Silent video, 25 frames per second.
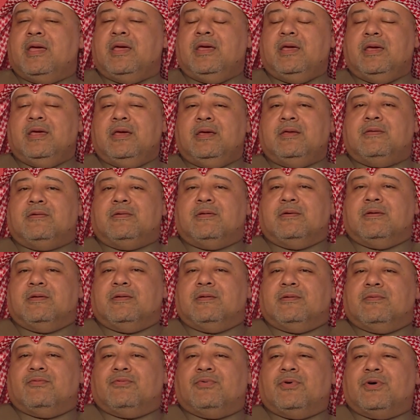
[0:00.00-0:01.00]

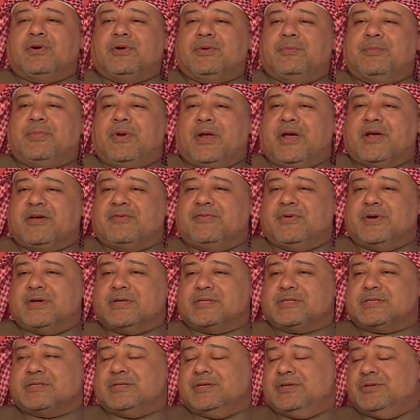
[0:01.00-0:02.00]
eaten for
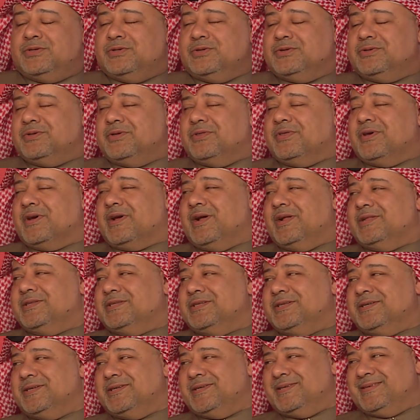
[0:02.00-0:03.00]
breakfast due to the
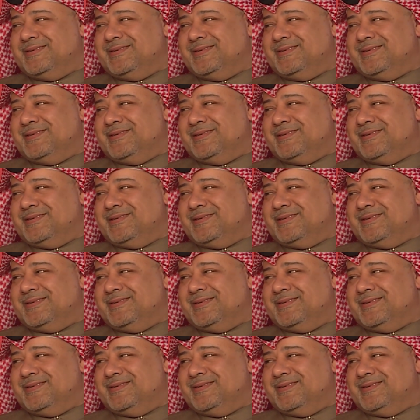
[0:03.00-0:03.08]
culture.